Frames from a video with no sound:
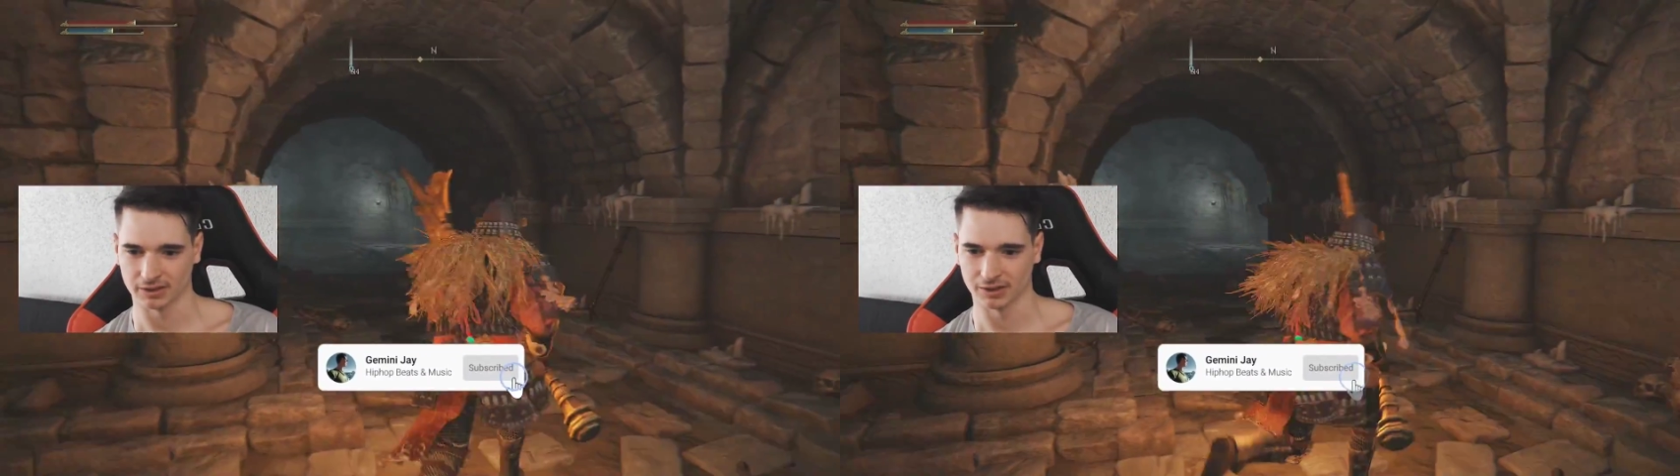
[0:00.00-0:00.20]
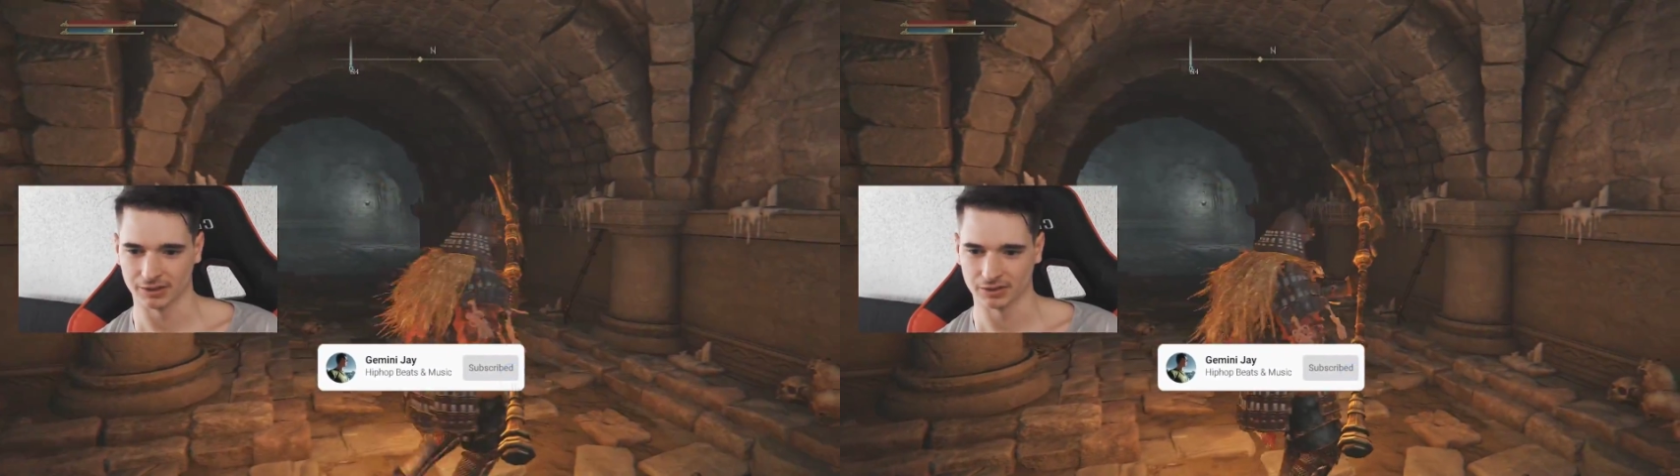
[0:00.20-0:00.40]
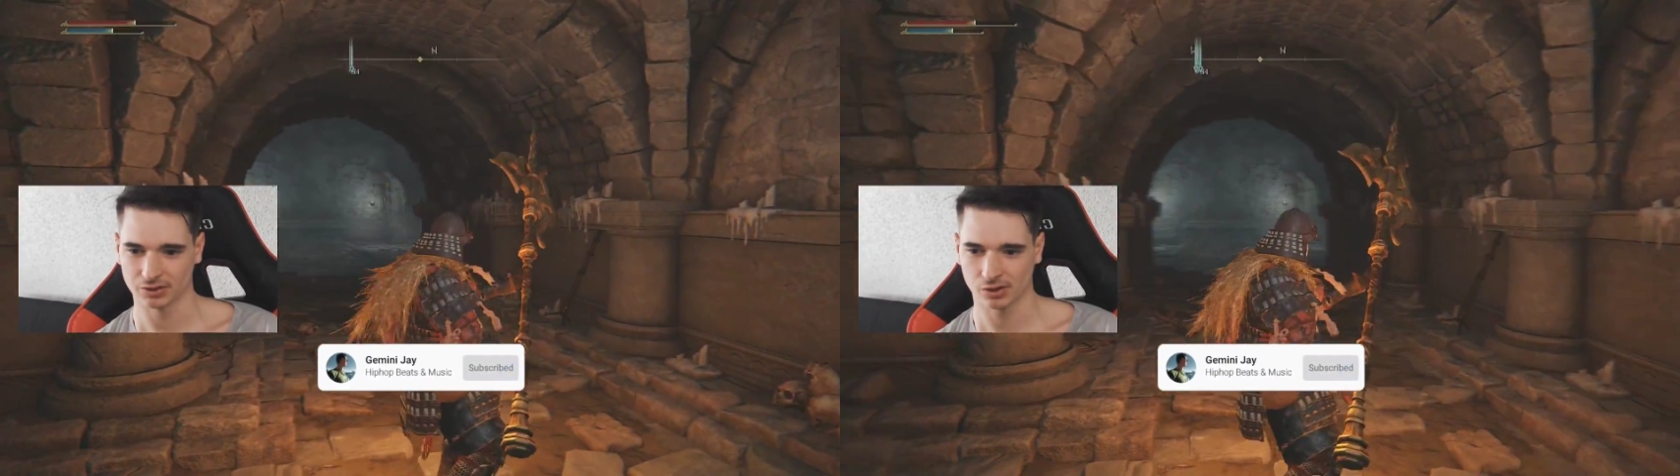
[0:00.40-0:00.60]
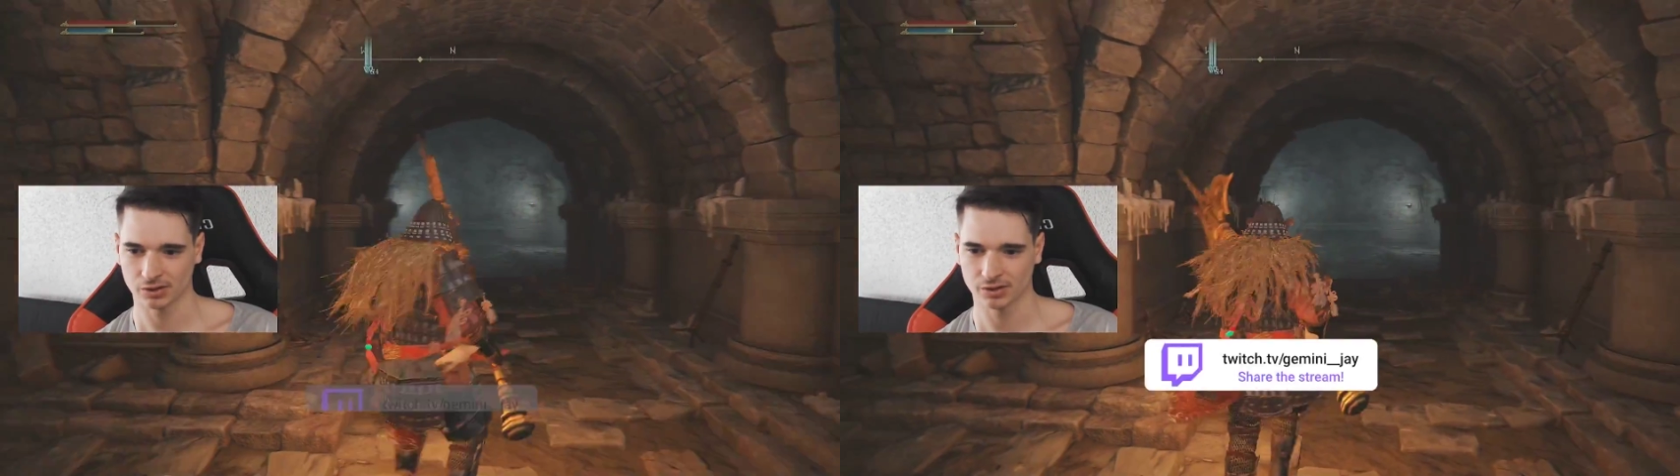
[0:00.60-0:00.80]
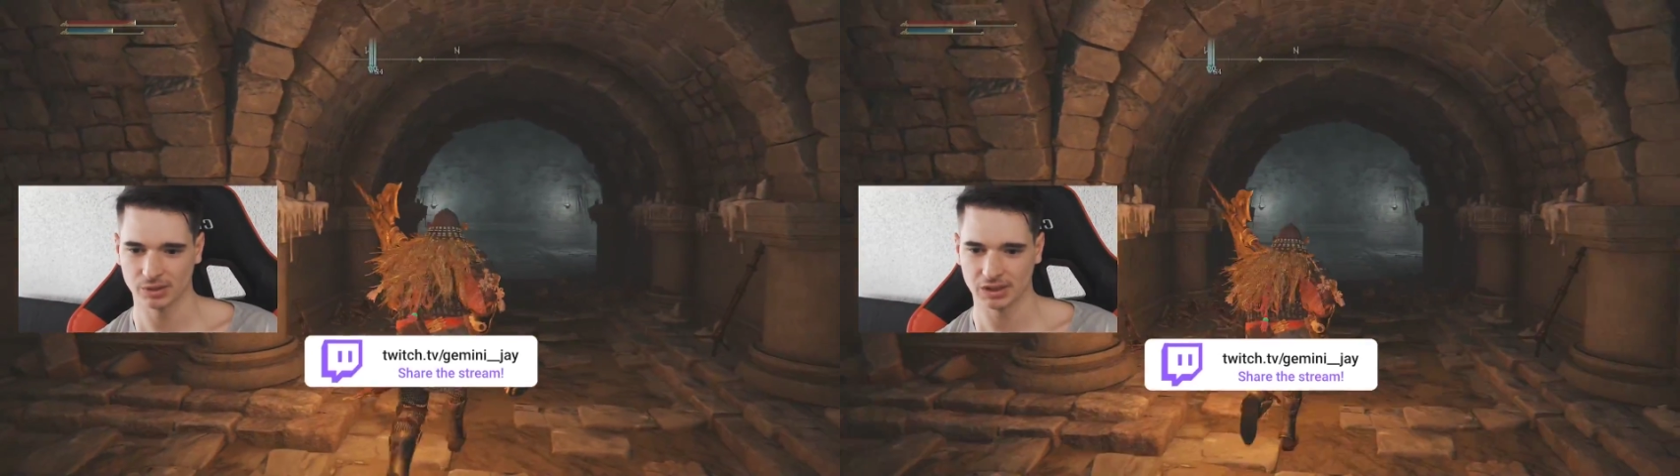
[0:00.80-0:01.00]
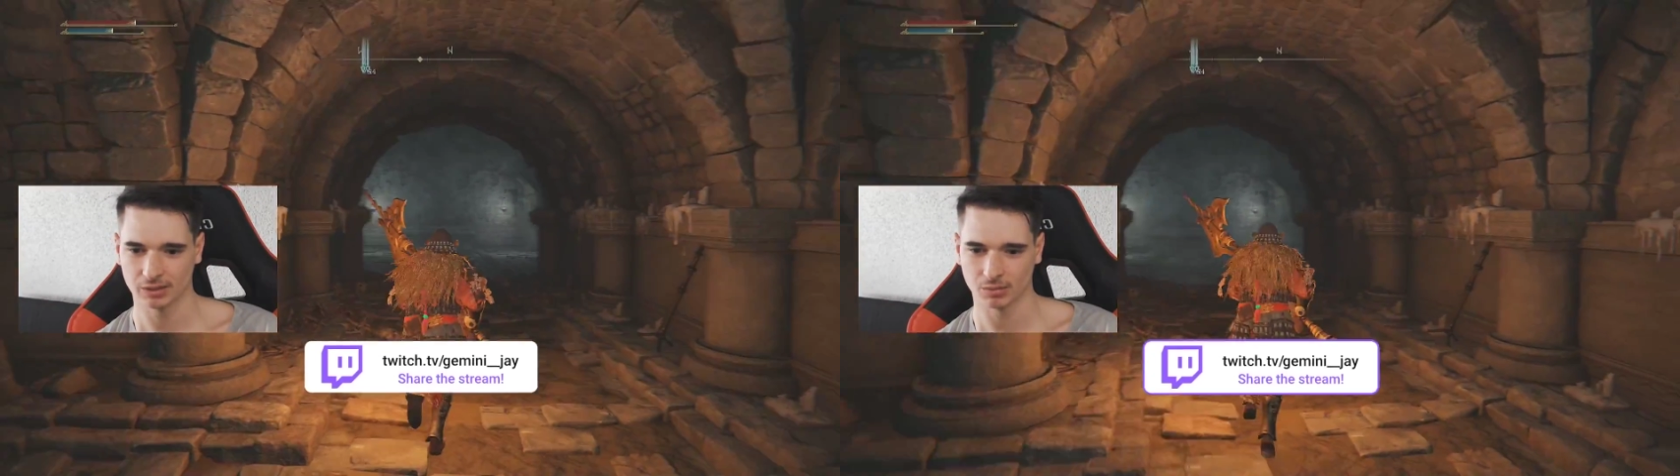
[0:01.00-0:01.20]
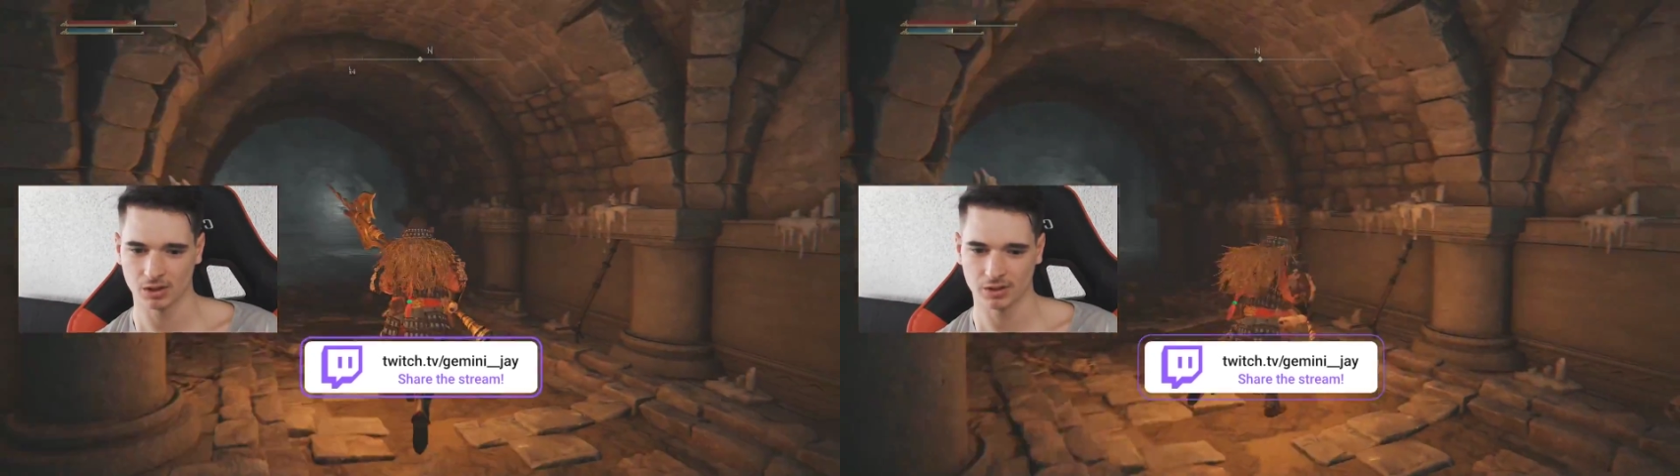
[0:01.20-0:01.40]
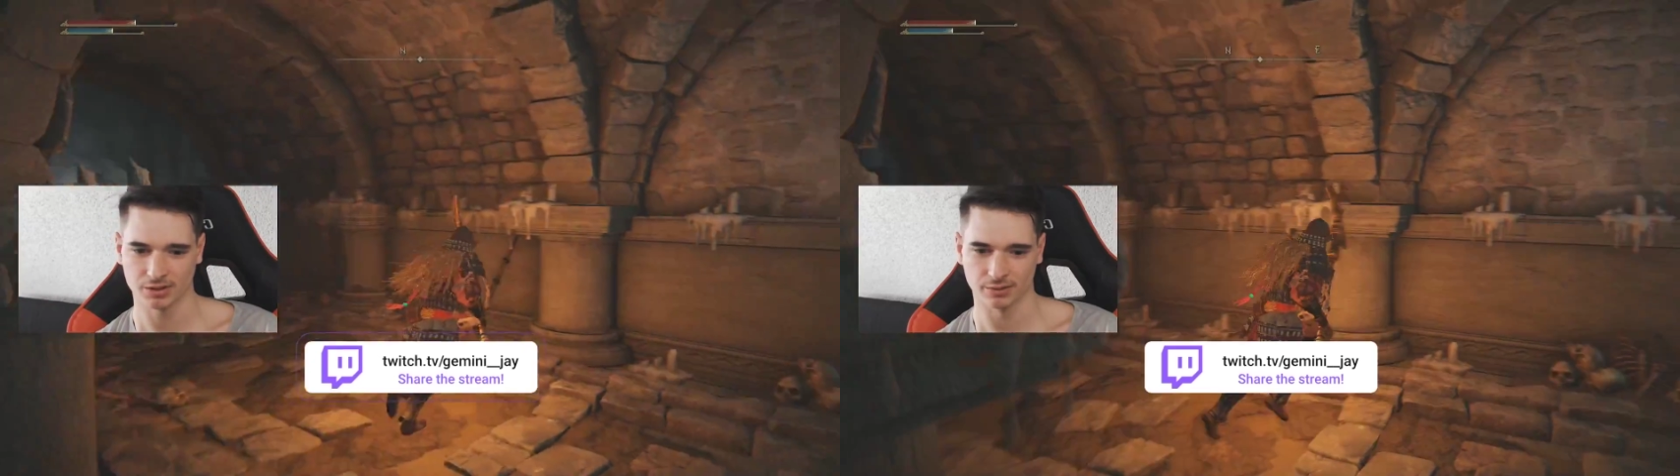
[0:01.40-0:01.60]
can start to become
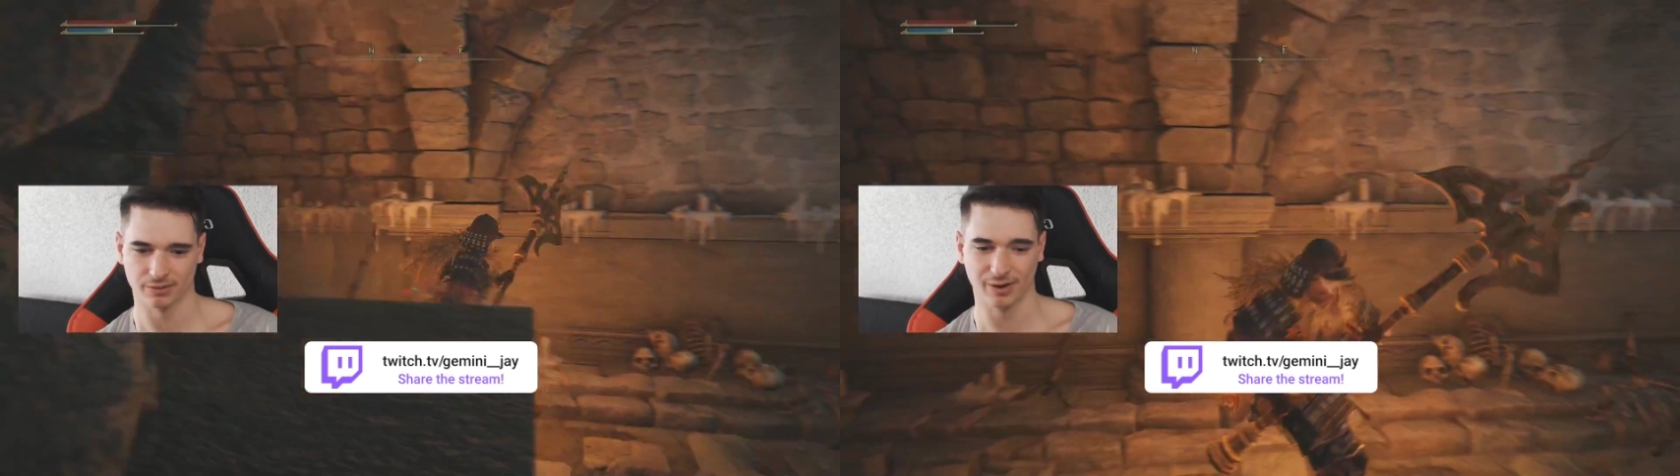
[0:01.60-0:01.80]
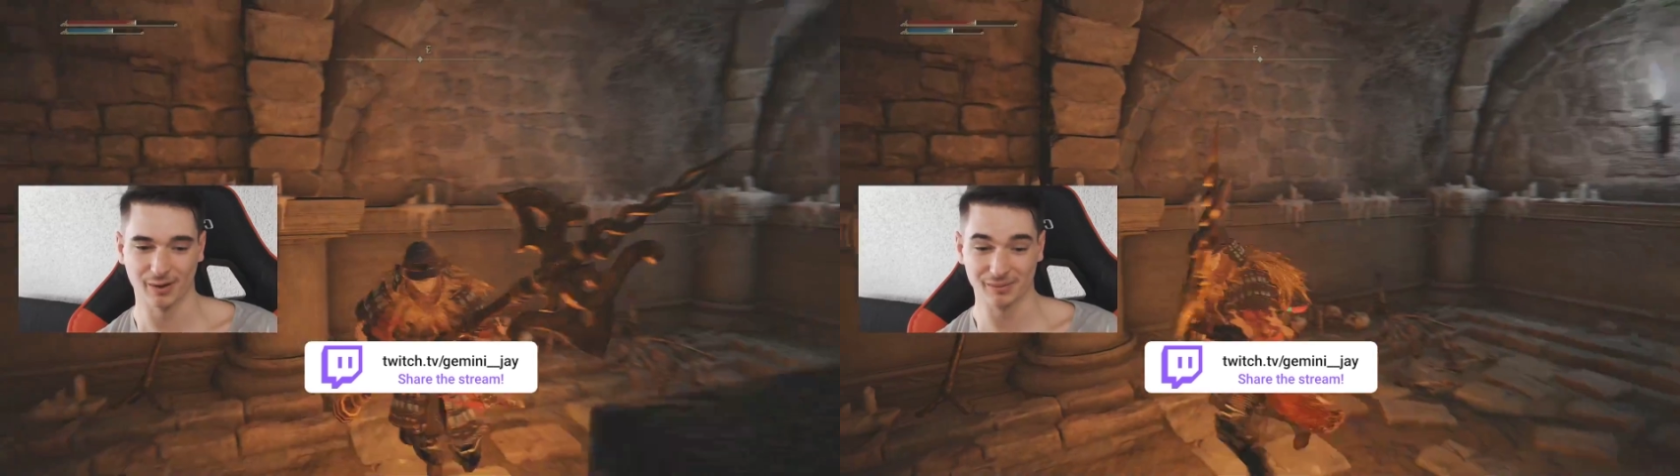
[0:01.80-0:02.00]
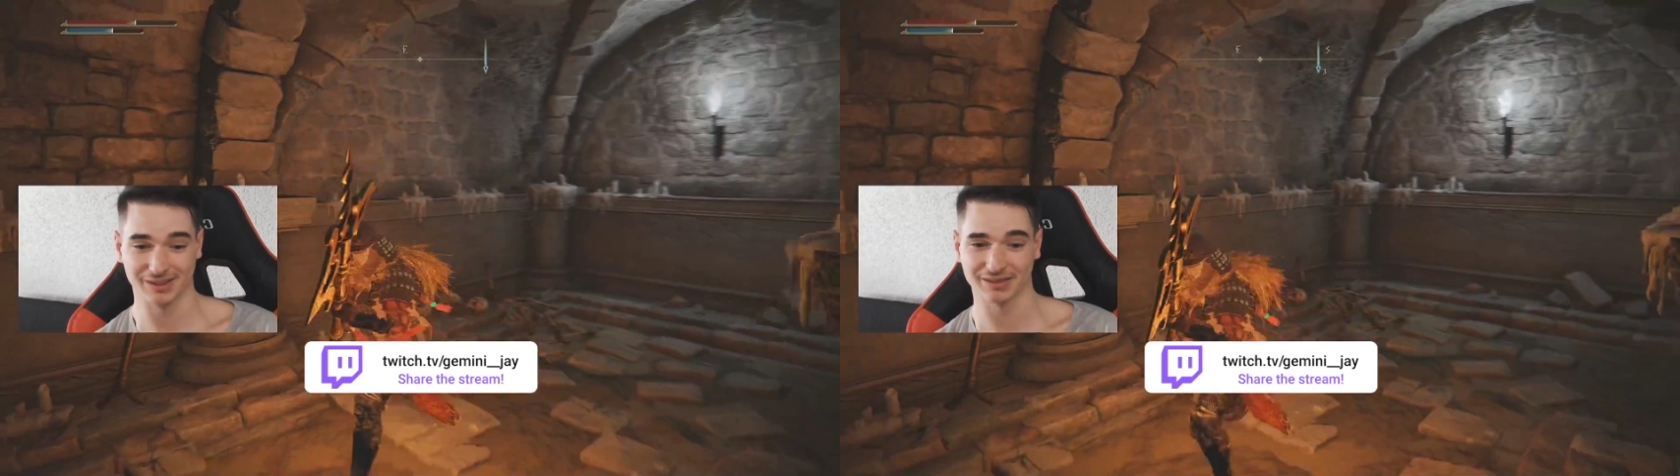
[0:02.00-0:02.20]
claustrophobic